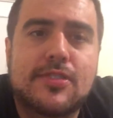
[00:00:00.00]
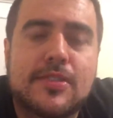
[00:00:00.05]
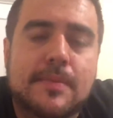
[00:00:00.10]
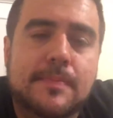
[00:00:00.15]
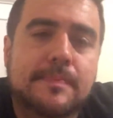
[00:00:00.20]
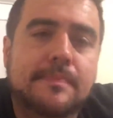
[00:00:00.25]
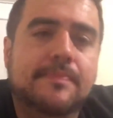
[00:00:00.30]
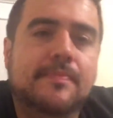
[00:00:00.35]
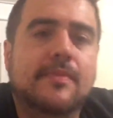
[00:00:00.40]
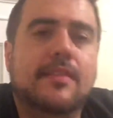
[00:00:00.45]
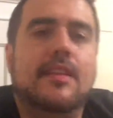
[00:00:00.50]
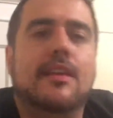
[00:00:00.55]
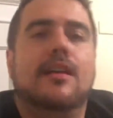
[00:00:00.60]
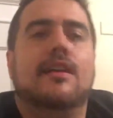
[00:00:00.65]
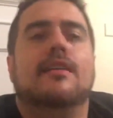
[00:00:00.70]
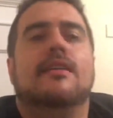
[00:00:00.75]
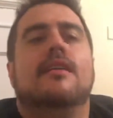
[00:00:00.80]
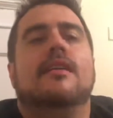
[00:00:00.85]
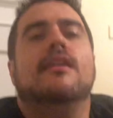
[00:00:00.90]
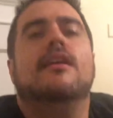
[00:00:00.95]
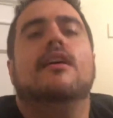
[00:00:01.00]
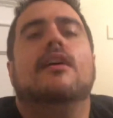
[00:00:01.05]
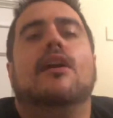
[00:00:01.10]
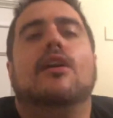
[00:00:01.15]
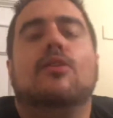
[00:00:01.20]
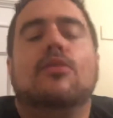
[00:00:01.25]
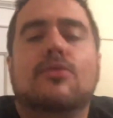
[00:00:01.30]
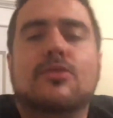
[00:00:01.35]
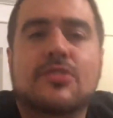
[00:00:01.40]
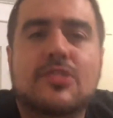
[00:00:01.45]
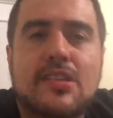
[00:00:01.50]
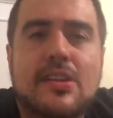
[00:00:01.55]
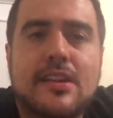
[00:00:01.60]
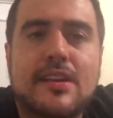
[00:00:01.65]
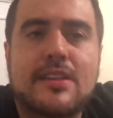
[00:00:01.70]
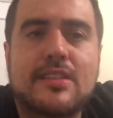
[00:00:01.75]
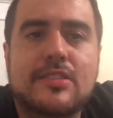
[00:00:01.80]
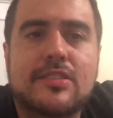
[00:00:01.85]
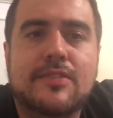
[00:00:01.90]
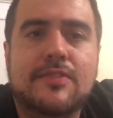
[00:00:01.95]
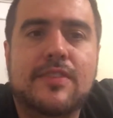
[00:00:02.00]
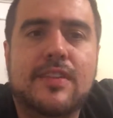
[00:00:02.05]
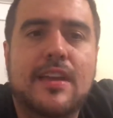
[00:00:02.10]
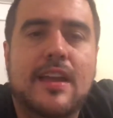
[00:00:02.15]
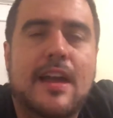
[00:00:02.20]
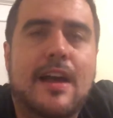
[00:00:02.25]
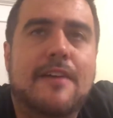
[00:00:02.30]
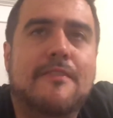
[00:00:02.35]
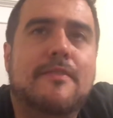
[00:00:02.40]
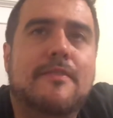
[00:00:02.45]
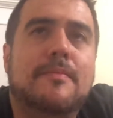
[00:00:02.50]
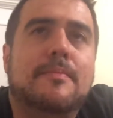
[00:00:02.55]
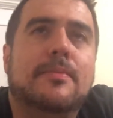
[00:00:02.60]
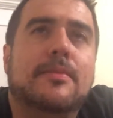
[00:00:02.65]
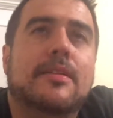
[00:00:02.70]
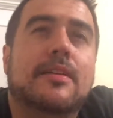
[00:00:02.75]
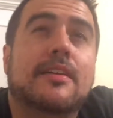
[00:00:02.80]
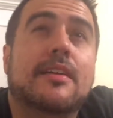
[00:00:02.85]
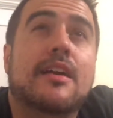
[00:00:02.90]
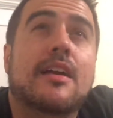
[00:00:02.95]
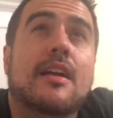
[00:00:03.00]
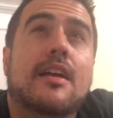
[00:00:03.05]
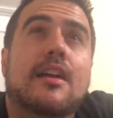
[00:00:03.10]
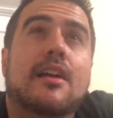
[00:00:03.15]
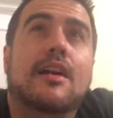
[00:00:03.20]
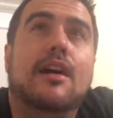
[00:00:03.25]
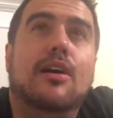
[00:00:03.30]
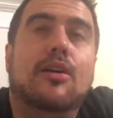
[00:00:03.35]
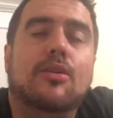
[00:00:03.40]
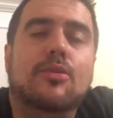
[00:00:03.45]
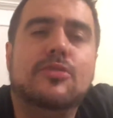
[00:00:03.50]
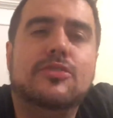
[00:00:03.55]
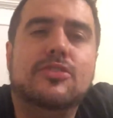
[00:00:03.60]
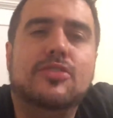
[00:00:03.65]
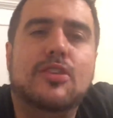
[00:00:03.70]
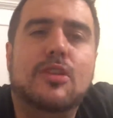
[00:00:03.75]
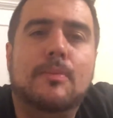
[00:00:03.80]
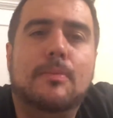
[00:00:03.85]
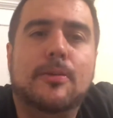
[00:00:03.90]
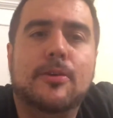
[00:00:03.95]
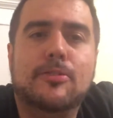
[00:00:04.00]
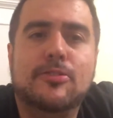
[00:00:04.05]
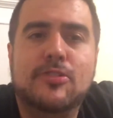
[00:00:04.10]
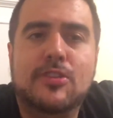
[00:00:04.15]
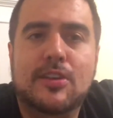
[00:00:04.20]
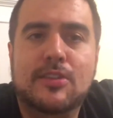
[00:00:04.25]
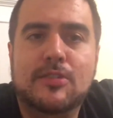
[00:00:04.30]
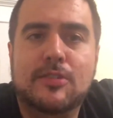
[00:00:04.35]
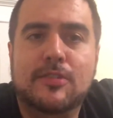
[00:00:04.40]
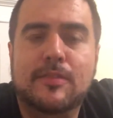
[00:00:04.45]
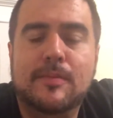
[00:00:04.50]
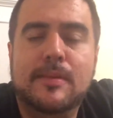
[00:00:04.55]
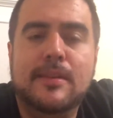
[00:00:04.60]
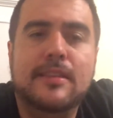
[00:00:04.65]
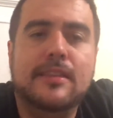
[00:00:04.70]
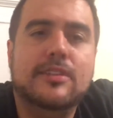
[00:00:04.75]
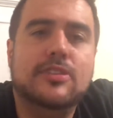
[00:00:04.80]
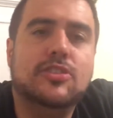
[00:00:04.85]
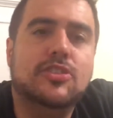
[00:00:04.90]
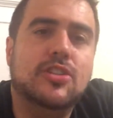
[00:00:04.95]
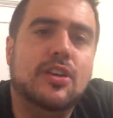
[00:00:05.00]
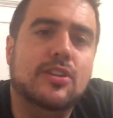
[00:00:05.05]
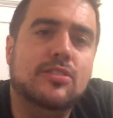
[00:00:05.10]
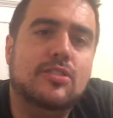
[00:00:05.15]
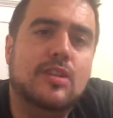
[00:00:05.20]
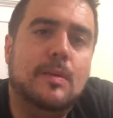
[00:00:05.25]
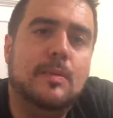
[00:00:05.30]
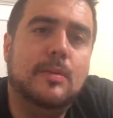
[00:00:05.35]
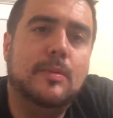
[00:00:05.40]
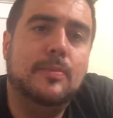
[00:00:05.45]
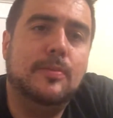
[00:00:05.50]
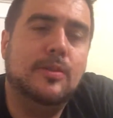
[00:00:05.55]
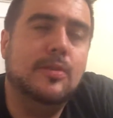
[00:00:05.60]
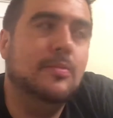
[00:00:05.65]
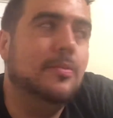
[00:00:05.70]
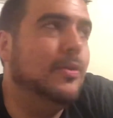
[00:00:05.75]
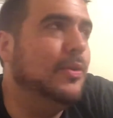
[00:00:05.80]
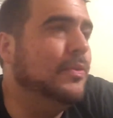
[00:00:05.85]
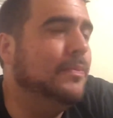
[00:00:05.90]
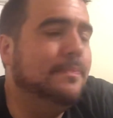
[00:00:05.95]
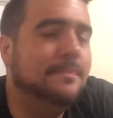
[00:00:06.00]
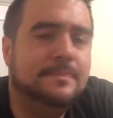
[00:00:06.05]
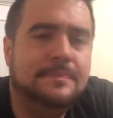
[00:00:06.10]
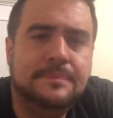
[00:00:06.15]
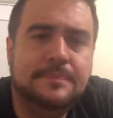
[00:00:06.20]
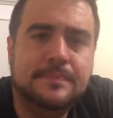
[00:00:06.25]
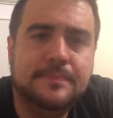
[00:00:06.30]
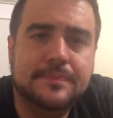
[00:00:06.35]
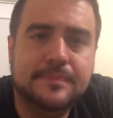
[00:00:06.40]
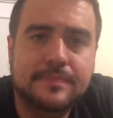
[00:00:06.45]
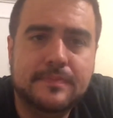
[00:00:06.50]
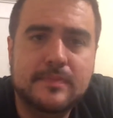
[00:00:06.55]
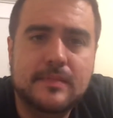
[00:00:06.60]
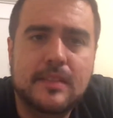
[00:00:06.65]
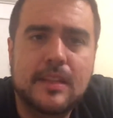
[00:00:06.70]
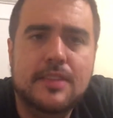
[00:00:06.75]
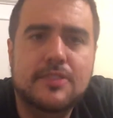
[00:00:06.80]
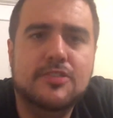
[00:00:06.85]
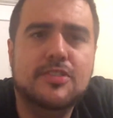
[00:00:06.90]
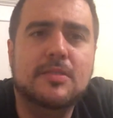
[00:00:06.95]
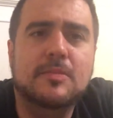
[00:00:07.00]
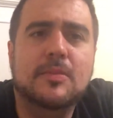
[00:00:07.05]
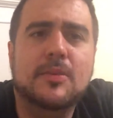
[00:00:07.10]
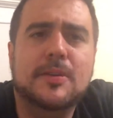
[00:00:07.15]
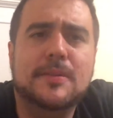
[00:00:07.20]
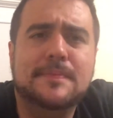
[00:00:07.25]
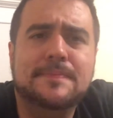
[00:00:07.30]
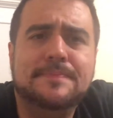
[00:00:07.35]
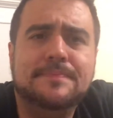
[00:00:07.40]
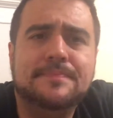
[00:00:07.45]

I always say yes if they have them, but like I always tell a bartender if I'm getting like a Shock Top or Blue Moon somewhere,